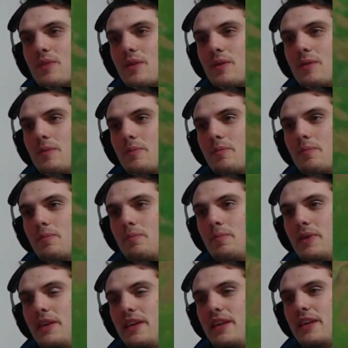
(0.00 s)
Gotcha.
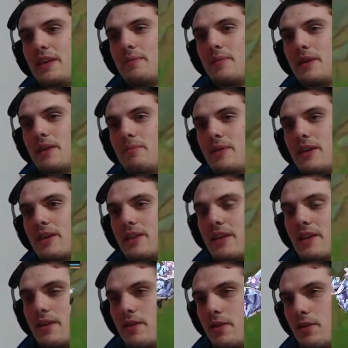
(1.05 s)
Big, big, big
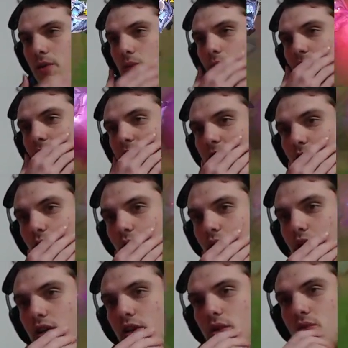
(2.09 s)
thing here. We need to
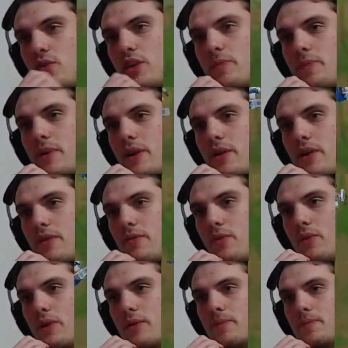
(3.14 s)
learn how to get prior level
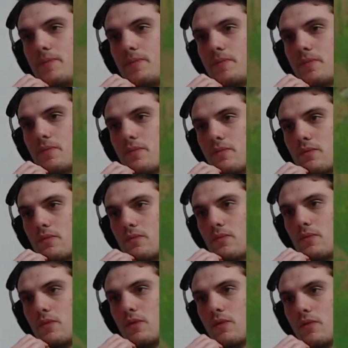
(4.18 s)
1.
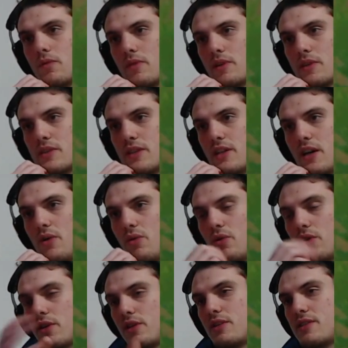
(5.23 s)
Okay. Because now,
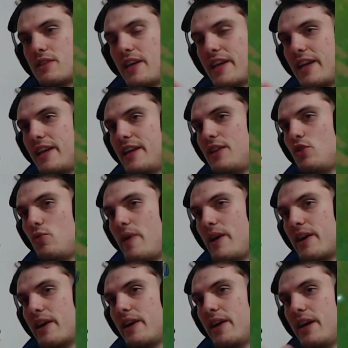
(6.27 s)
look at this, they can hit you
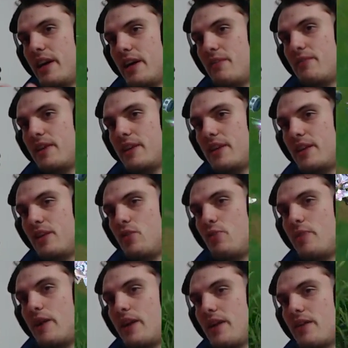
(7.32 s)
back. If they hit you
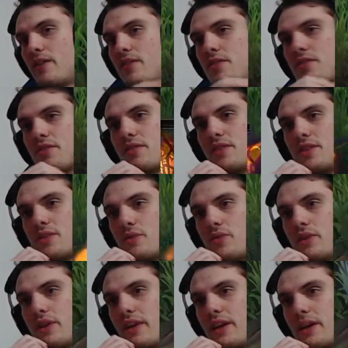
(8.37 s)
yeah. back, it's
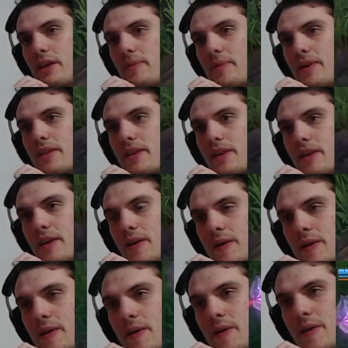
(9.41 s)
already like a bad thing.
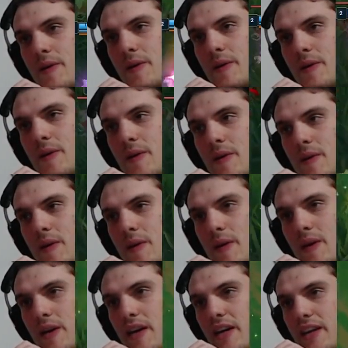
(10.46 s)

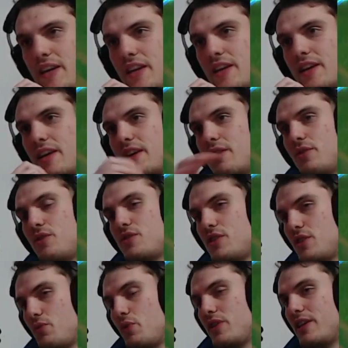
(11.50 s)
And here again, you
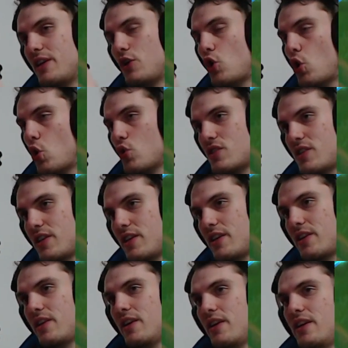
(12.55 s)
see with the ghost again.